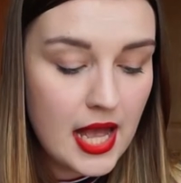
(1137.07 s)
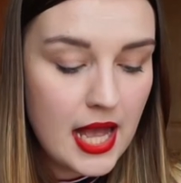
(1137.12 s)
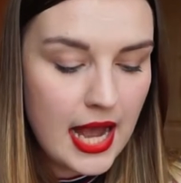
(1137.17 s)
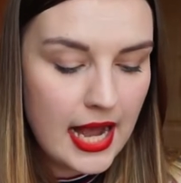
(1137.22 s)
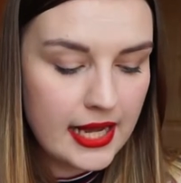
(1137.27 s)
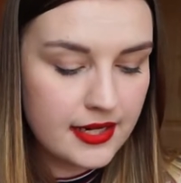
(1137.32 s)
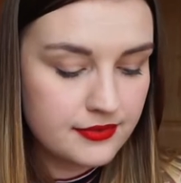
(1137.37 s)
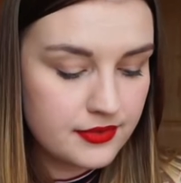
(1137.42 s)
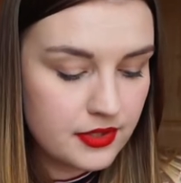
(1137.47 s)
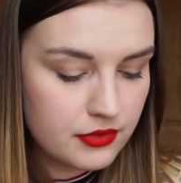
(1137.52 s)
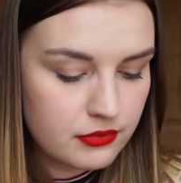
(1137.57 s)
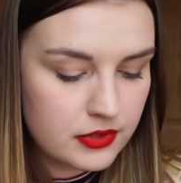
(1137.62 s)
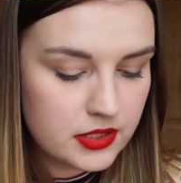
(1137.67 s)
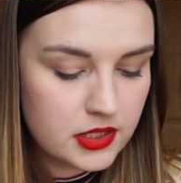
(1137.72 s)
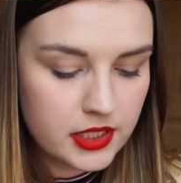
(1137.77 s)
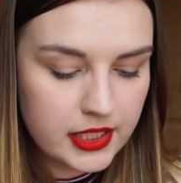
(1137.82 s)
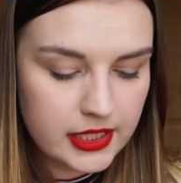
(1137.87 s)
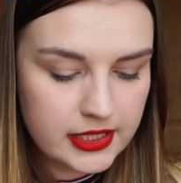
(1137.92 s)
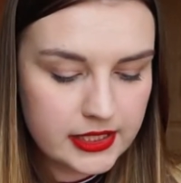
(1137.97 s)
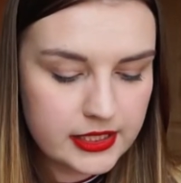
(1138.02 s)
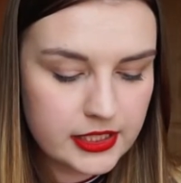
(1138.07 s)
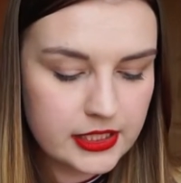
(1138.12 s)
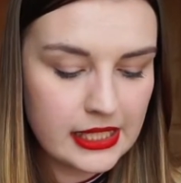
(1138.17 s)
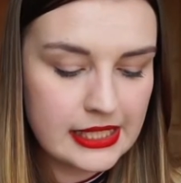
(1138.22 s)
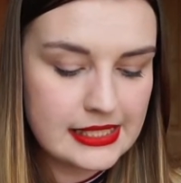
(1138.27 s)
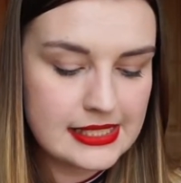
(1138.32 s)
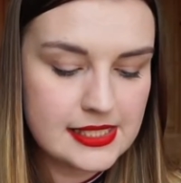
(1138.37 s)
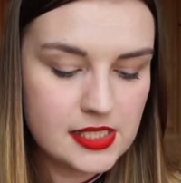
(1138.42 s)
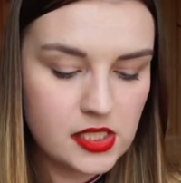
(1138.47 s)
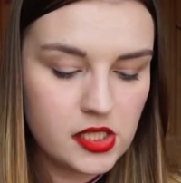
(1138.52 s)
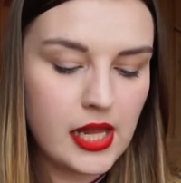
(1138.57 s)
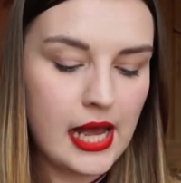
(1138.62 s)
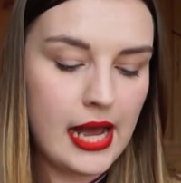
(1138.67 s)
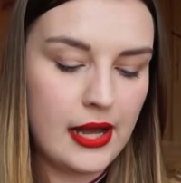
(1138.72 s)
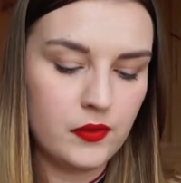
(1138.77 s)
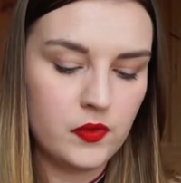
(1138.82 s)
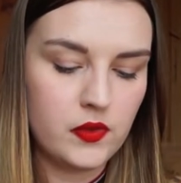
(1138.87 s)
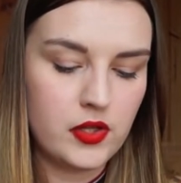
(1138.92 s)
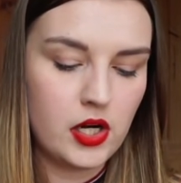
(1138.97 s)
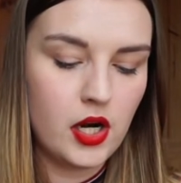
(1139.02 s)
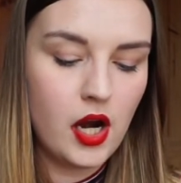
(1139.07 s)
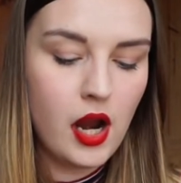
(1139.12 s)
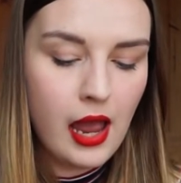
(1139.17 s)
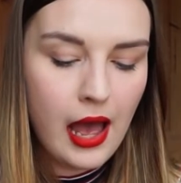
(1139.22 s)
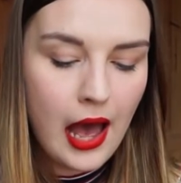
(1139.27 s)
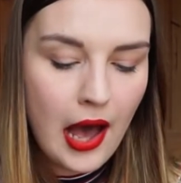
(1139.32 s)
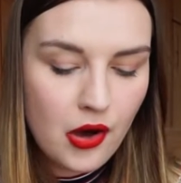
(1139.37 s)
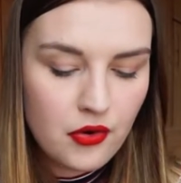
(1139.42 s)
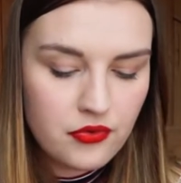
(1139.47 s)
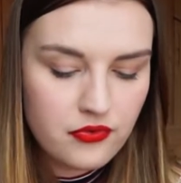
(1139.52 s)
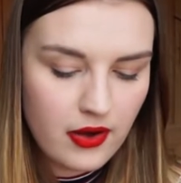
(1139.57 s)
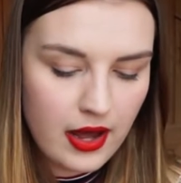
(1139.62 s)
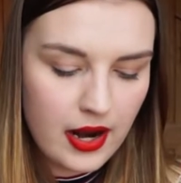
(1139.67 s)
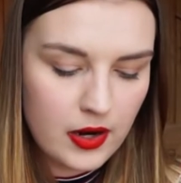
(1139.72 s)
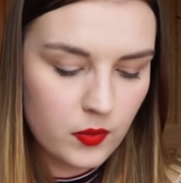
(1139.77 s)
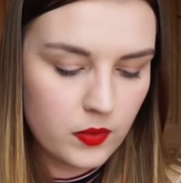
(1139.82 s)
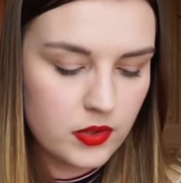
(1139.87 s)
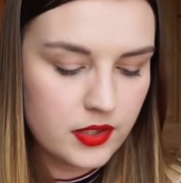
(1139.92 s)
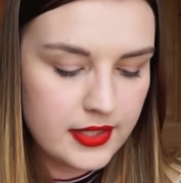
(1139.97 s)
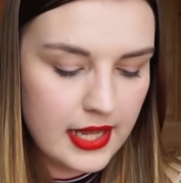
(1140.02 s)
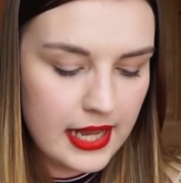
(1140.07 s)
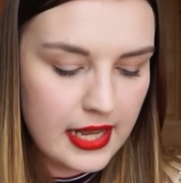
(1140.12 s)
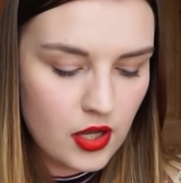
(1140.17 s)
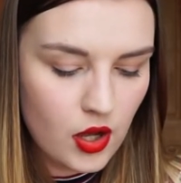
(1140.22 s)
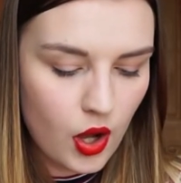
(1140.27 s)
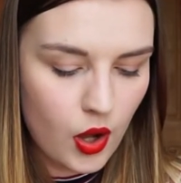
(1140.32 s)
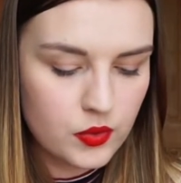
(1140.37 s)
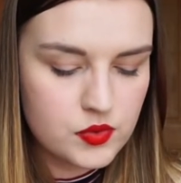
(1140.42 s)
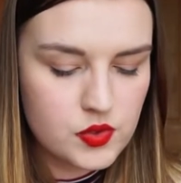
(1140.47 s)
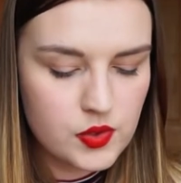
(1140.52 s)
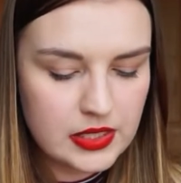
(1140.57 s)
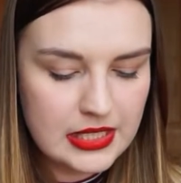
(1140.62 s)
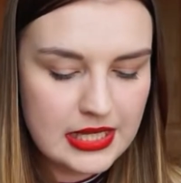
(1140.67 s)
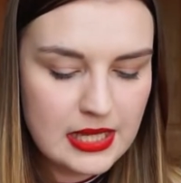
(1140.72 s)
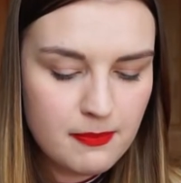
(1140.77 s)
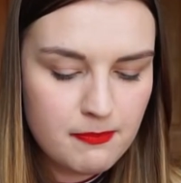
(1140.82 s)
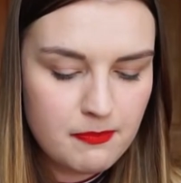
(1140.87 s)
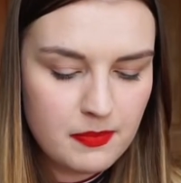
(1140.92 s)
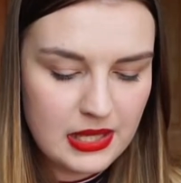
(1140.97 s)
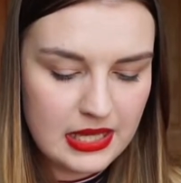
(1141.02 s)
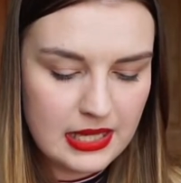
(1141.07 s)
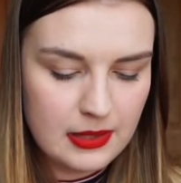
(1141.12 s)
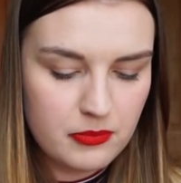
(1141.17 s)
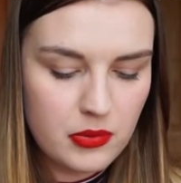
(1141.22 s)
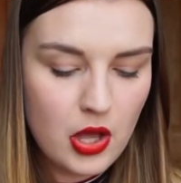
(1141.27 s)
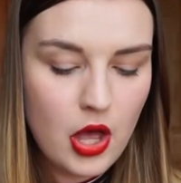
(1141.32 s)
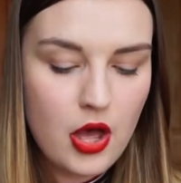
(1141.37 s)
And if the real killer is still out there, how far will they go to keep Peep